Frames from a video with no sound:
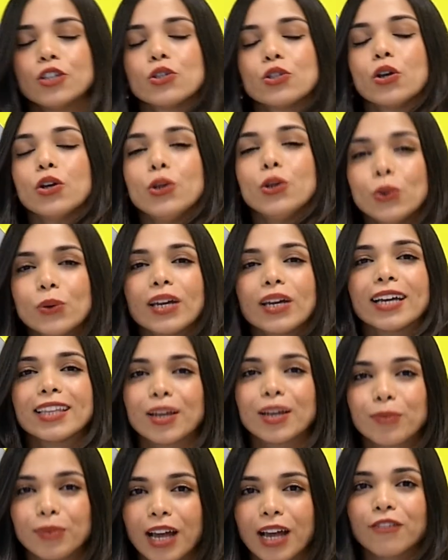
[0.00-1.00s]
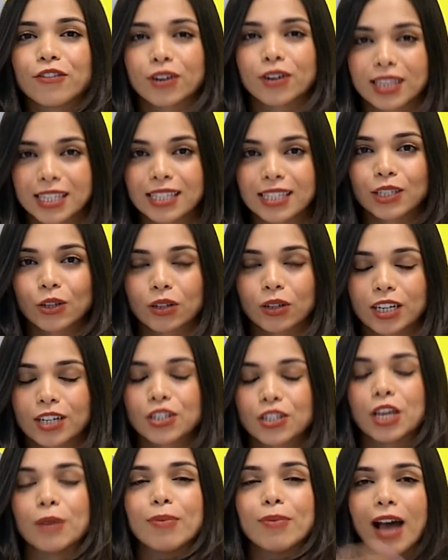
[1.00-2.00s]
So you can apply for this
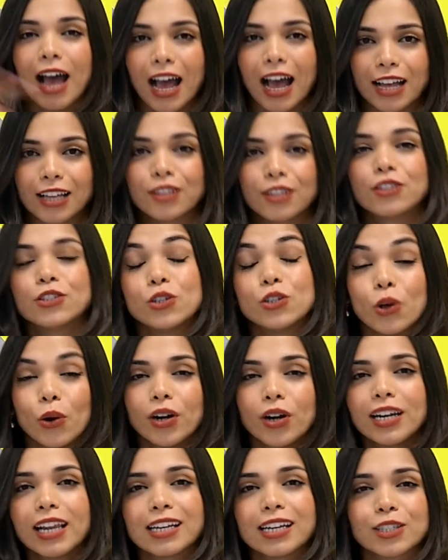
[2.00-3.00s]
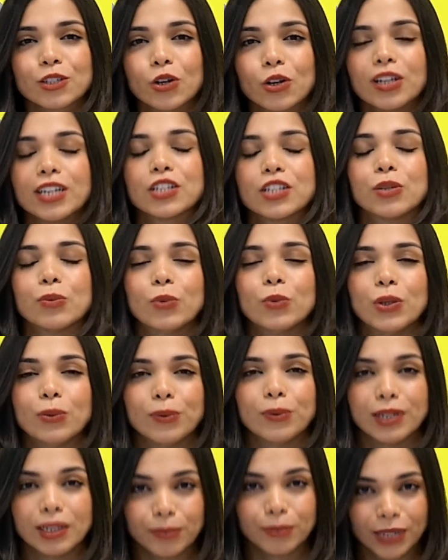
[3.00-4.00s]
scholarship and your scholarship
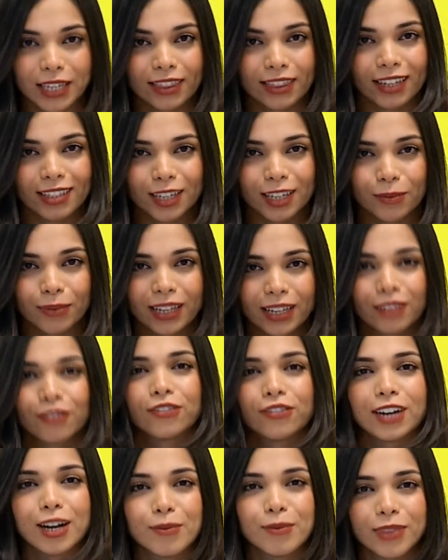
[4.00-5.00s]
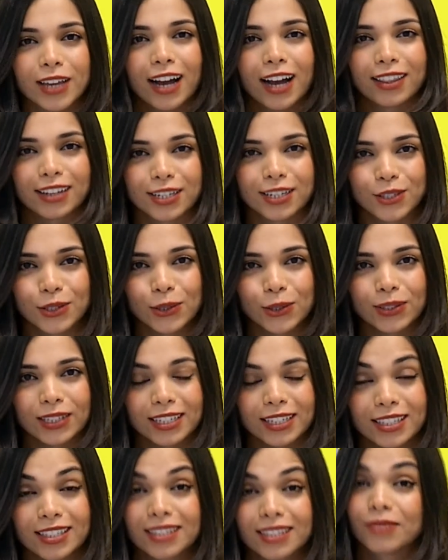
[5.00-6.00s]
will be the double from the other
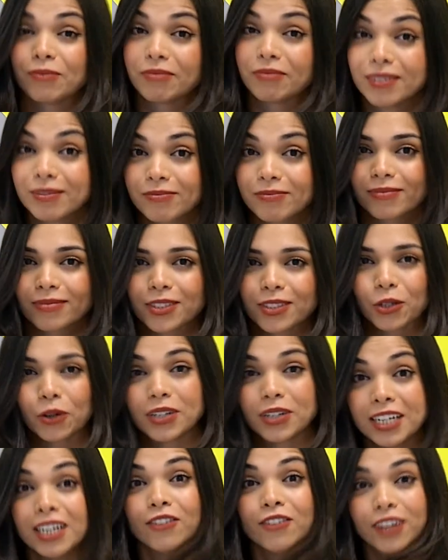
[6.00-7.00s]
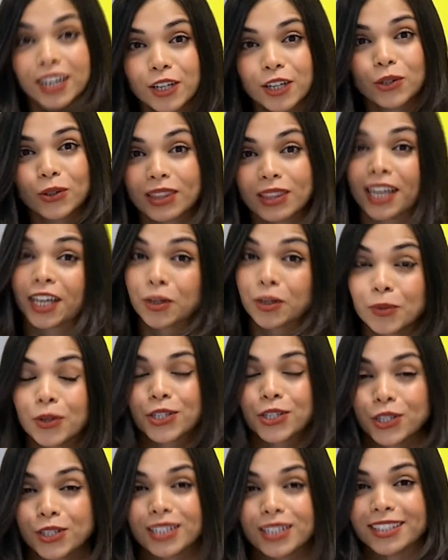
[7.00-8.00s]
students. So really very good
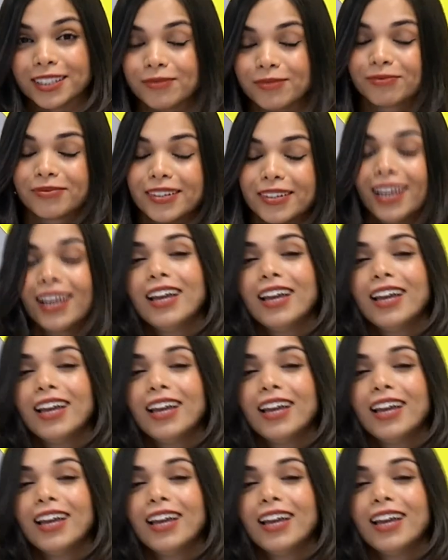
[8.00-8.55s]
opportunity.